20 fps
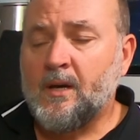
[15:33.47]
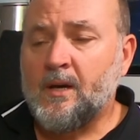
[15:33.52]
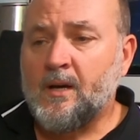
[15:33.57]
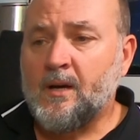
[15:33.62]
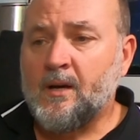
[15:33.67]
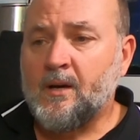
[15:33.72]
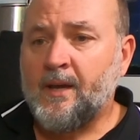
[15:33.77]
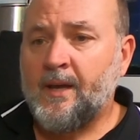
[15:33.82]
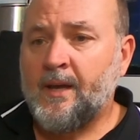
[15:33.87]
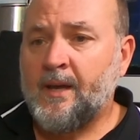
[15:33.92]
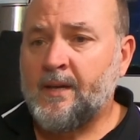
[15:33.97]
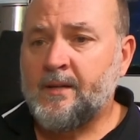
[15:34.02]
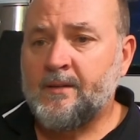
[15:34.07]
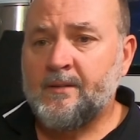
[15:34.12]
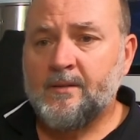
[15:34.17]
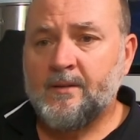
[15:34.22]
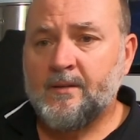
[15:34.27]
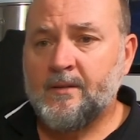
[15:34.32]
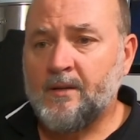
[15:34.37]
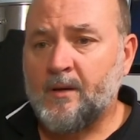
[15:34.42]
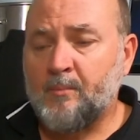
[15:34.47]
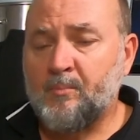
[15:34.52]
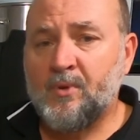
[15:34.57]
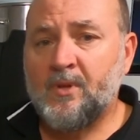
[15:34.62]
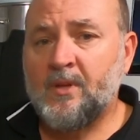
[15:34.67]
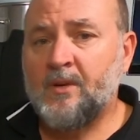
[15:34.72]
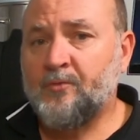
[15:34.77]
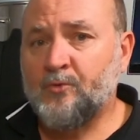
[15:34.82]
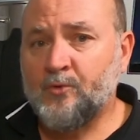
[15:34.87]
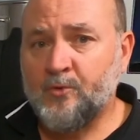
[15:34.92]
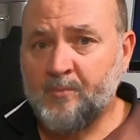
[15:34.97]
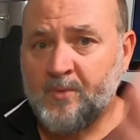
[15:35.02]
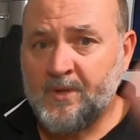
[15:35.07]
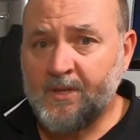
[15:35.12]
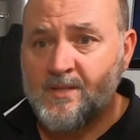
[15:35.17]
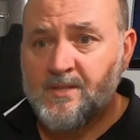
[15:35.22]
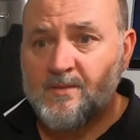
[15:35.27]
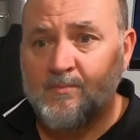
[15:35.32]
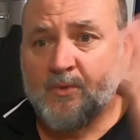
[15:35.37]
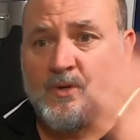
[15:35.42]
I had a plethora of
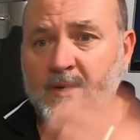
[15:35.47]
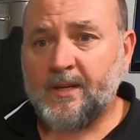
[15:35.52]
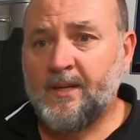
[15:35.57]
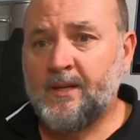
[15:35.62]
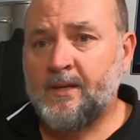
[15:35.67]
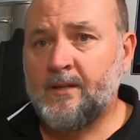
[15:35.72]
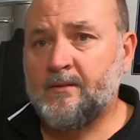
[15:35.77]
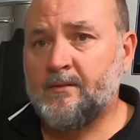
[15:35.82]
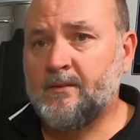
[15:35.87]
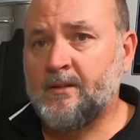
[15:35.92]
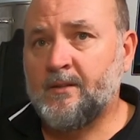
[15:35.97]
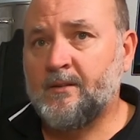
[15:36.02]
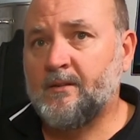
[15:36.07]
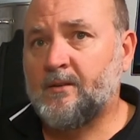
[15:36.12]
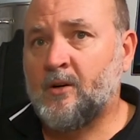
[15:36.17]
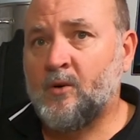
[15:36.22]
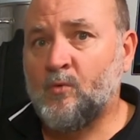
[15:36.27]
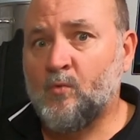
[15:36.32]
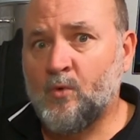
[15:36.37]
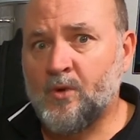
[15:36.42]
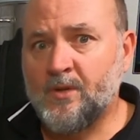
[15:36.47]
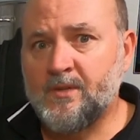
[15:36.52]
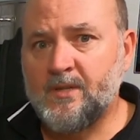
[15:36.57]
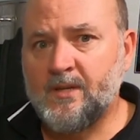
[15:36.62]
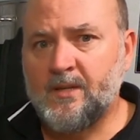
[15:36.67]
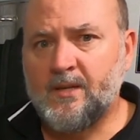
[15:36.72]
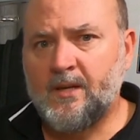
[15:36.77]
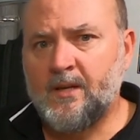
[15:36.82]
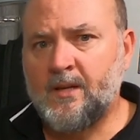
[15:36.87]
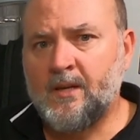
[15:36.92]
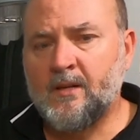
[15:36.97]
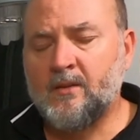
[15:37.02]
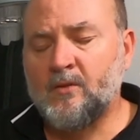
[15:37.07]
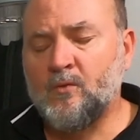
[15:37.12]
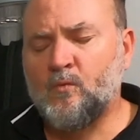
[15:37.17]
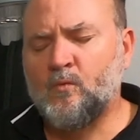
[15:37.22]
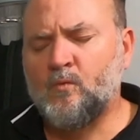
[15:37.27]
beers in my head that I wanted to get out in the,